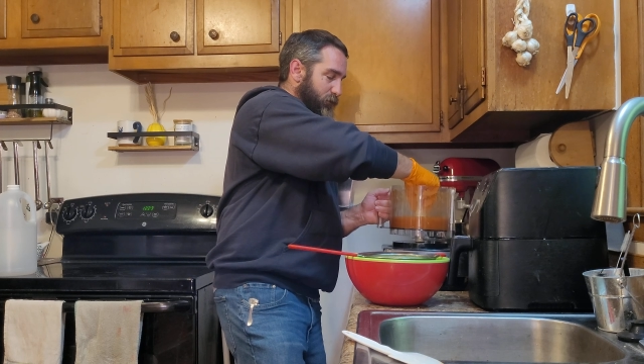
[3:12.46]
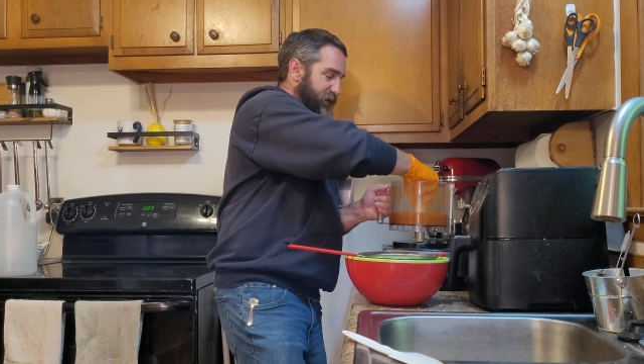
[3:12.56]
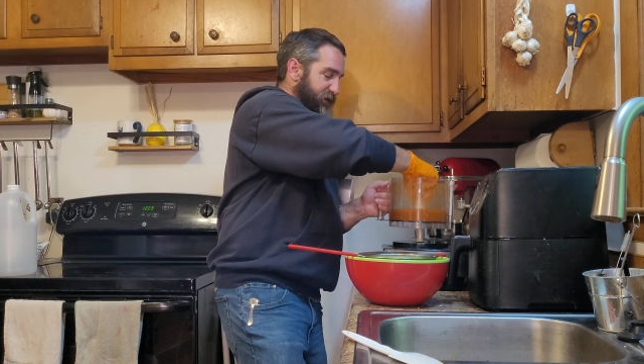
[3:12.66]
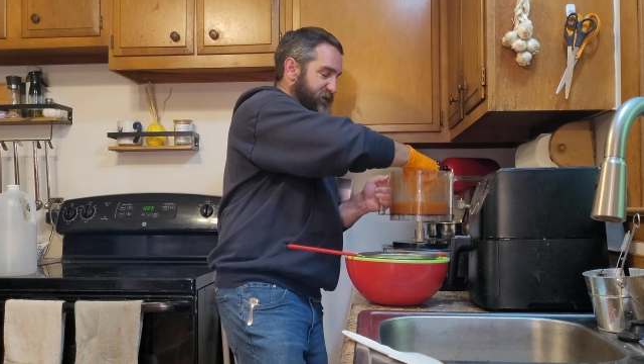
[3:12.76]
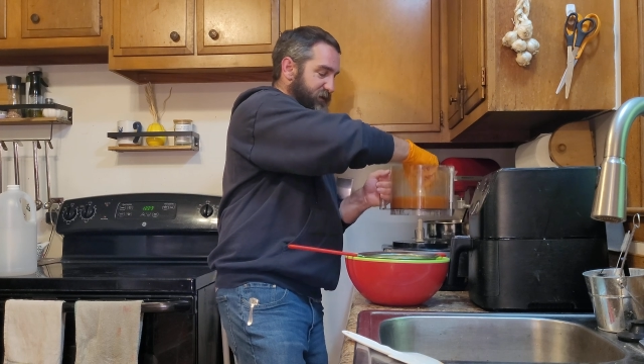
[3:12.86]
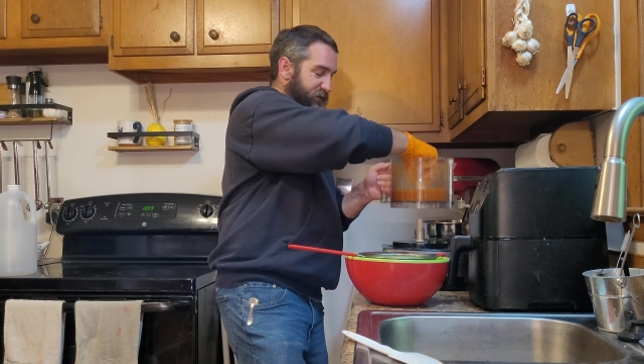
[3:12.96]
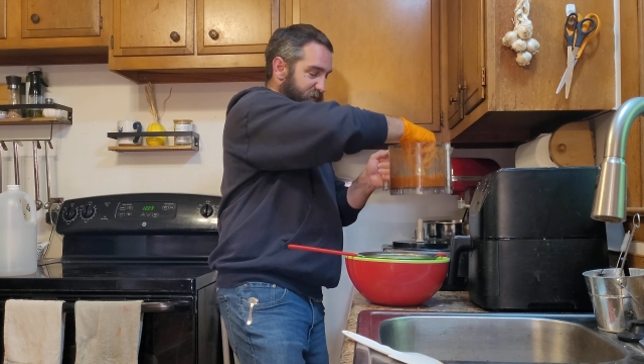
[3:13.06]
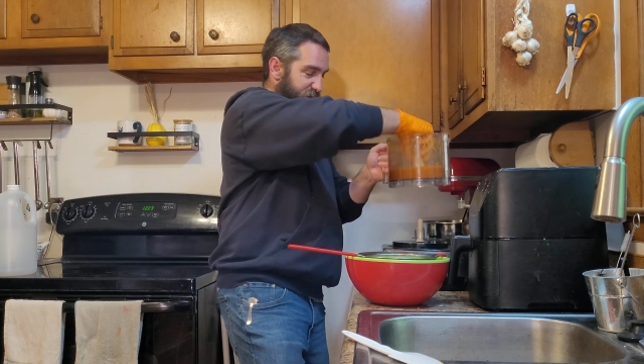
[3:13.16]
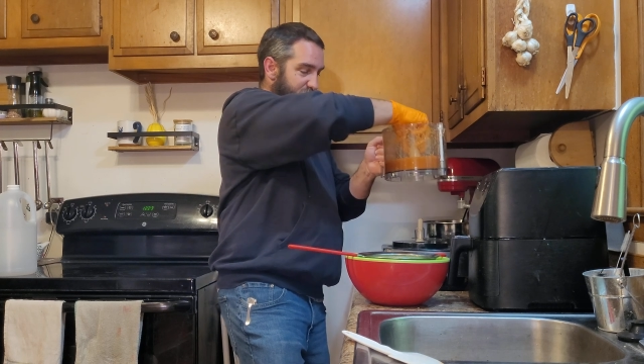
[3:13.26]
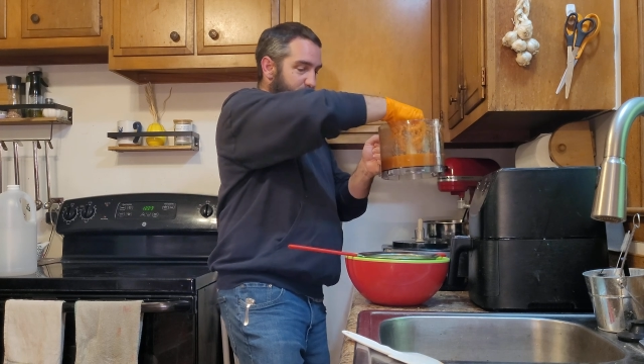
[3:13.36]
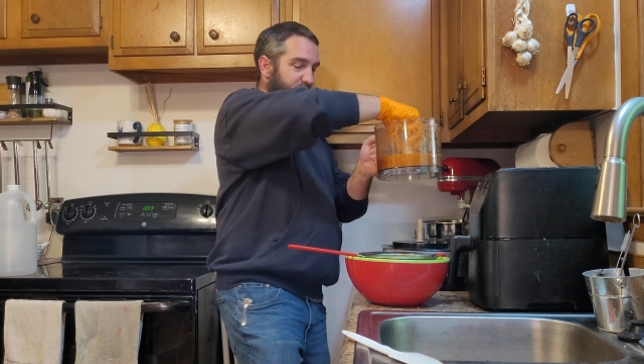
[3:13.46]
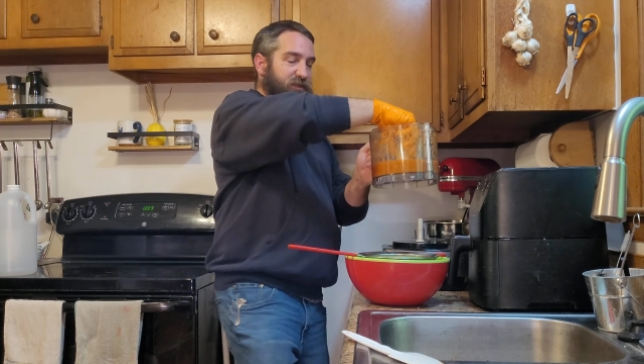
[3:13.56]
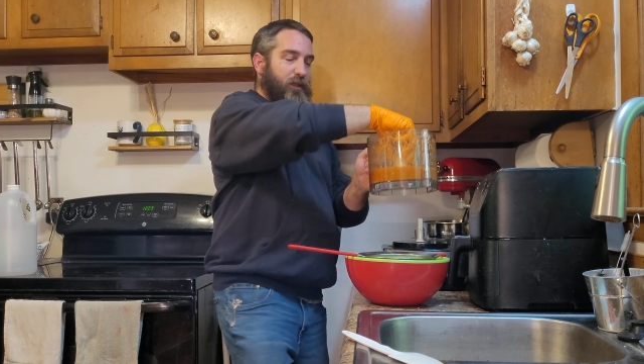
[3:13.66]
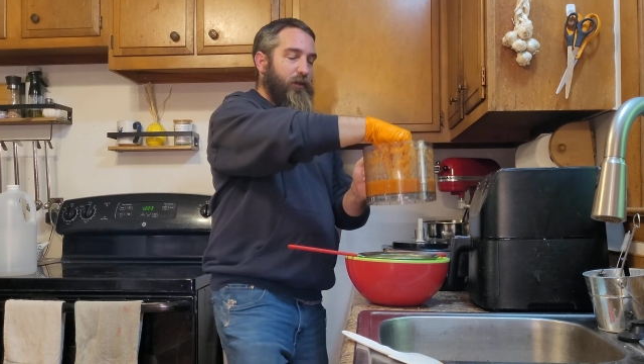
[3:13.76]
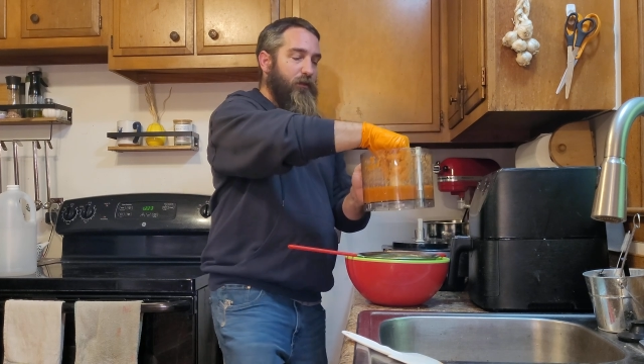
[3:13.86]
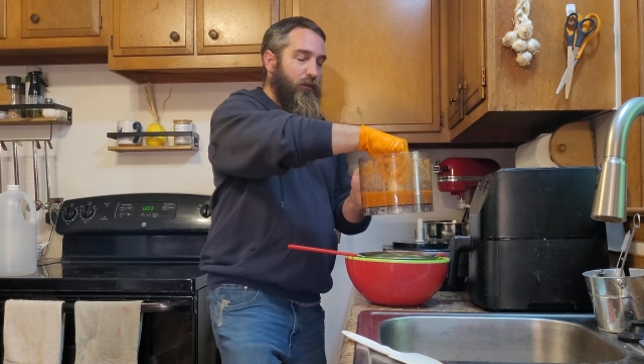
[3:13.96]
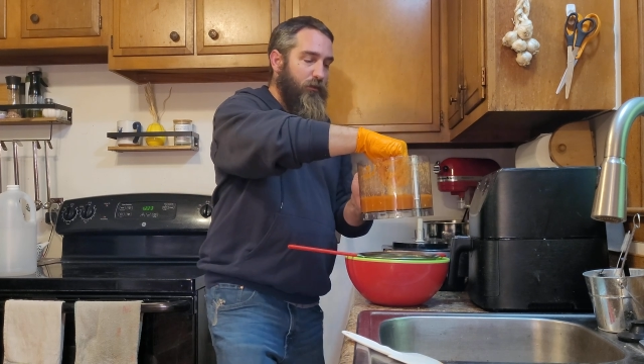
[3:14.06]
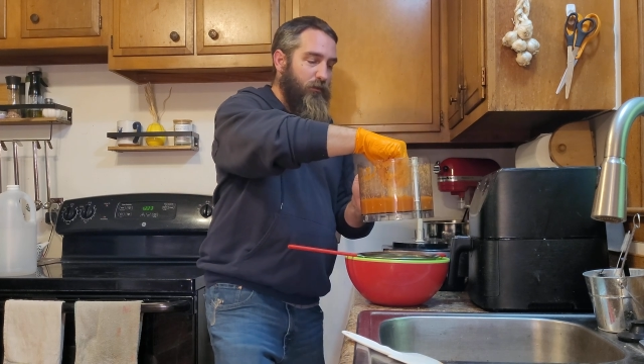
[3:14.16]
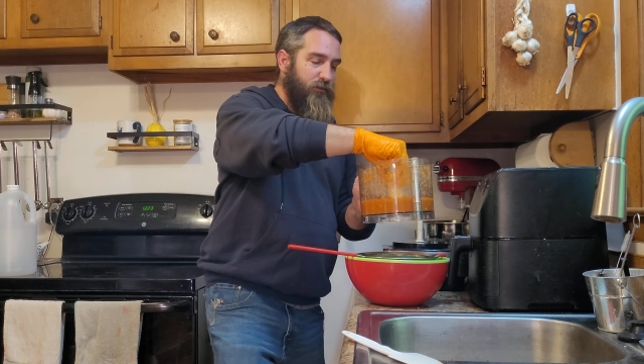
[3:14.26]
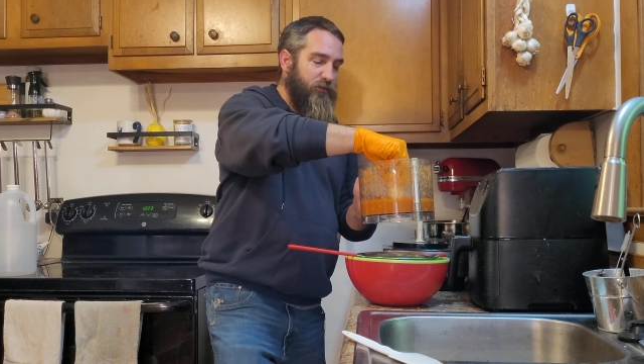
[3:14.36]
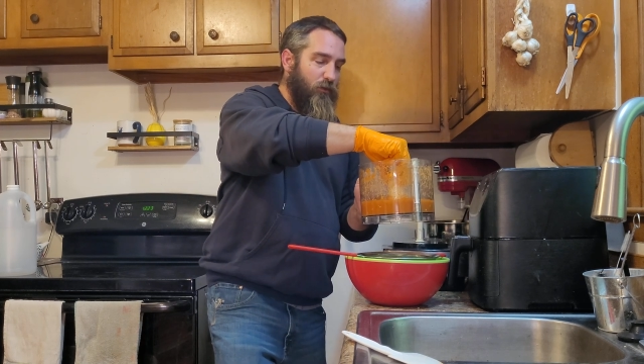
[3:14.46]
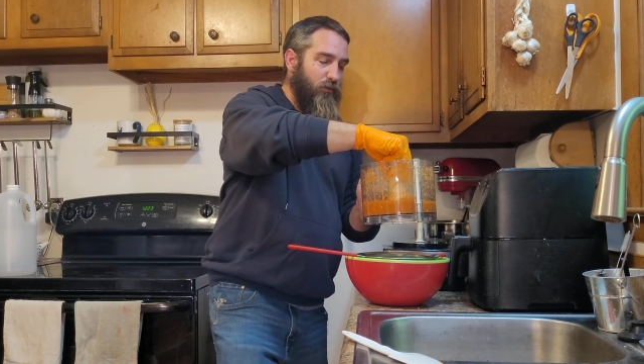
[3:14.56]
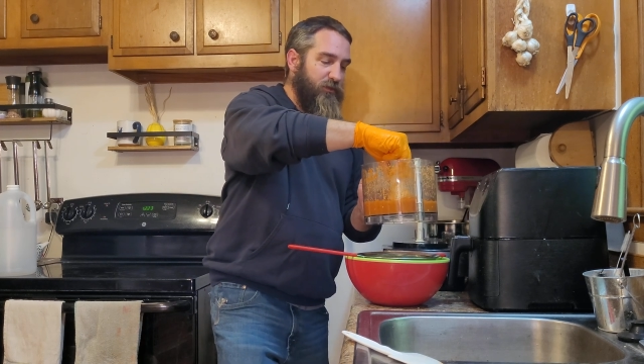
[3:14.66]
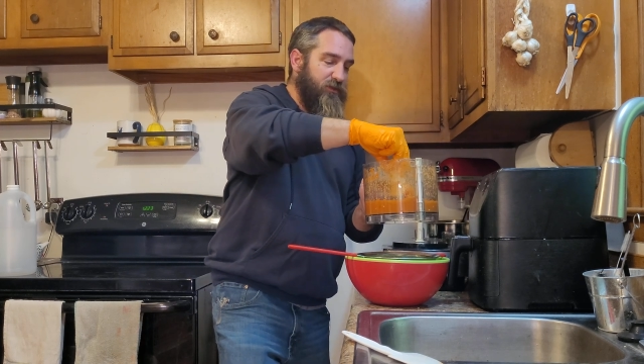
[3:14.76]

consistency, I would say. So we're